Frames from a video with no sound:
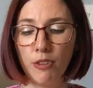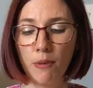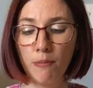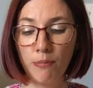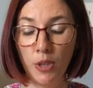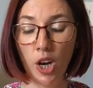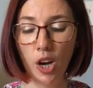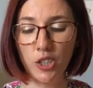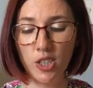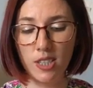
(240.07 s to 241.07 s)
the
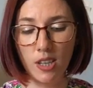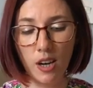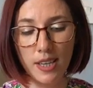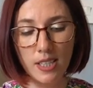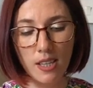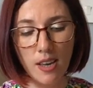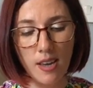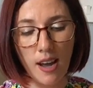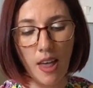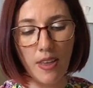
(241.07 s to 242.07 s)
largest size.
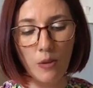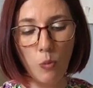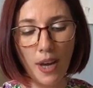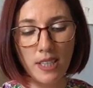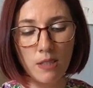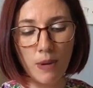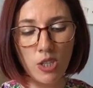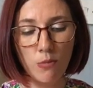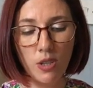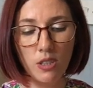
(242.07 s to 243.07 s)
And then waist
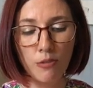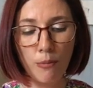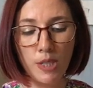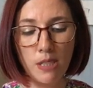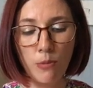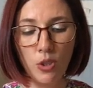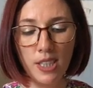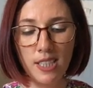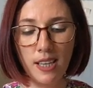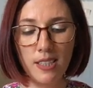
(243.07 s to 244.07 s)
measurements from the
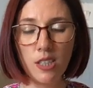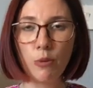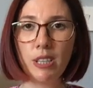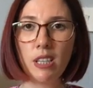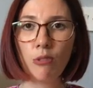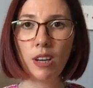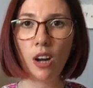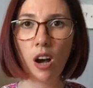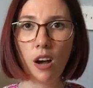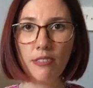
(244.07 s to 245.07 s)
smallest size, it's
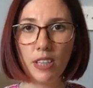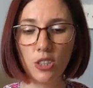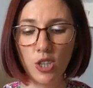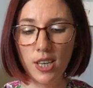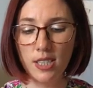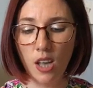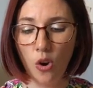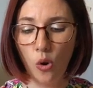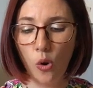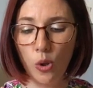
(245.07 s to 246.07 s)
23.5 inches,
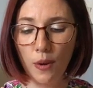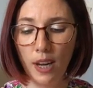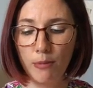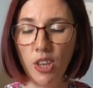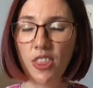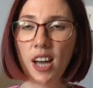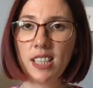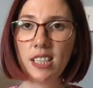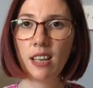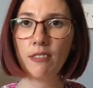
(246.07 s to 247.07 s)
all the way up to
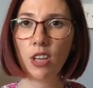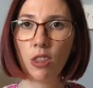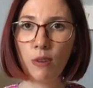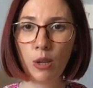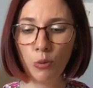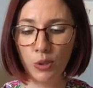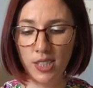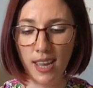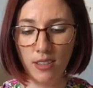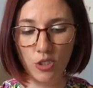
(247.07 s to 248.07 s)
37 3/4
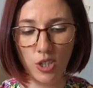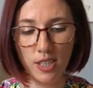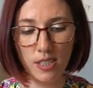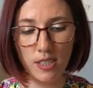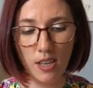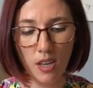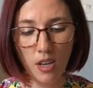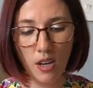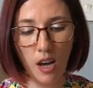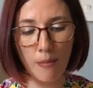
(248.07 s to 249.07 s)
inches.
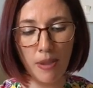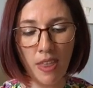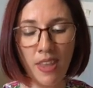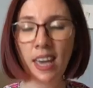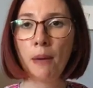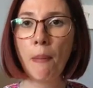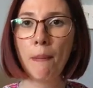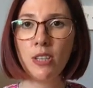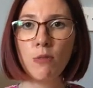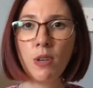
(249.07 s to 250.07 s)
And then the hip
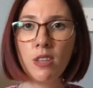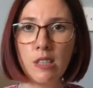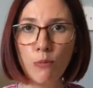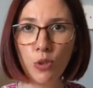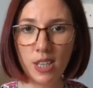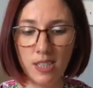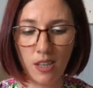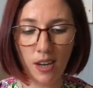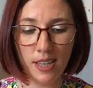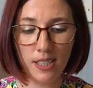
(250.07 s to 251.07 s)
measurement, the smallest
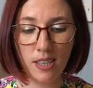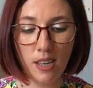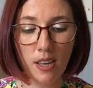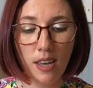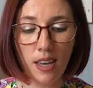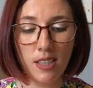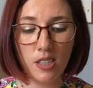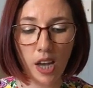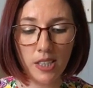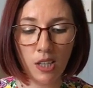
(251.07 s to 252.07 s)
size is
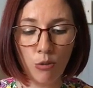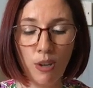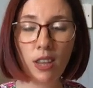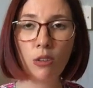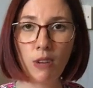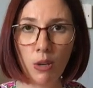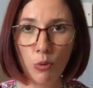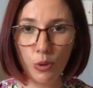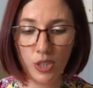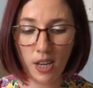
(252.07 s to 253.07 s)
33
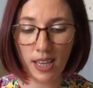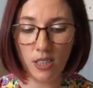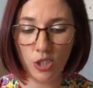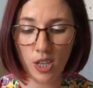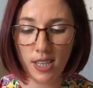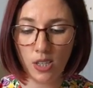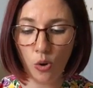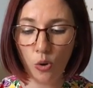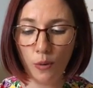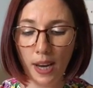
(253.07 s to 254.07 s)
3/4 inches,
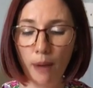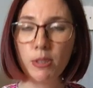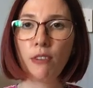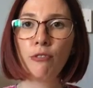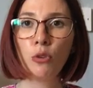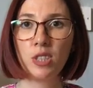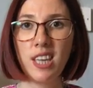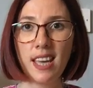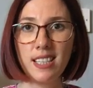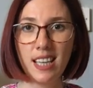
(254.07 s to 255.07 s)
all the way up to
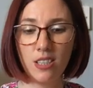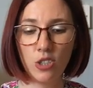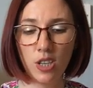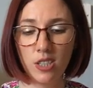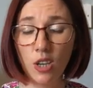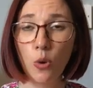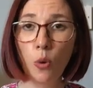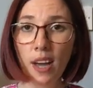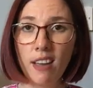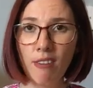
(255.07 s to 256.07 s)
48 inches. So
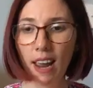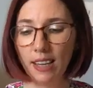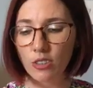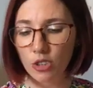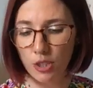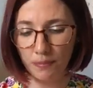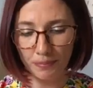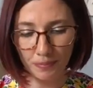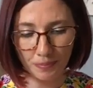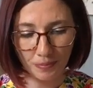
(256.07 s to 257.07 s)
quite a range.
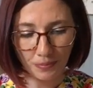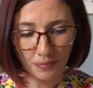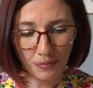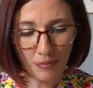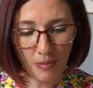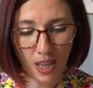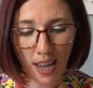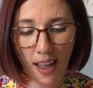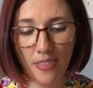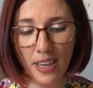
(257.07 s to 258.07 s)

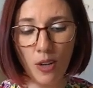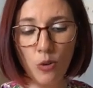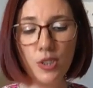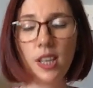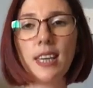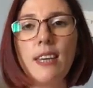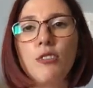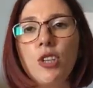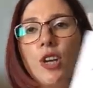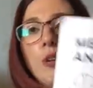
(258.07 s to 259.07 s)
And then it also
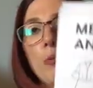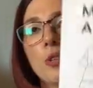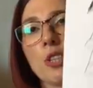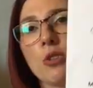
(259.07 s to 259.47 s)
gives you, which is